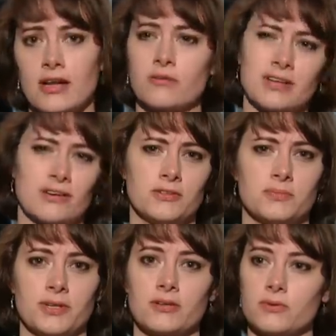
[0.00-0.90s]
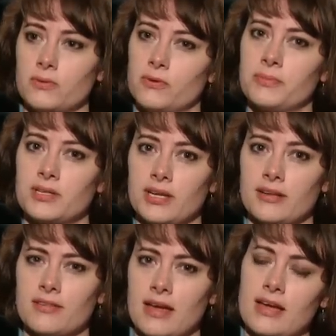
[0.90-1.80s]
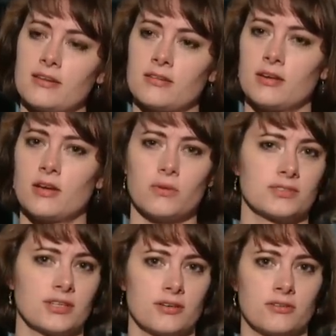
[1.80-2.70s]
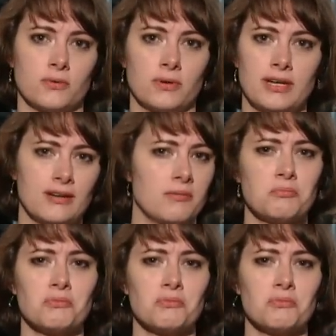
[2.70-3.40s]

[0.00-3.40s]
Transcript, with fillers: How dare you speak to a woman like that? What was I going to do? Hit him?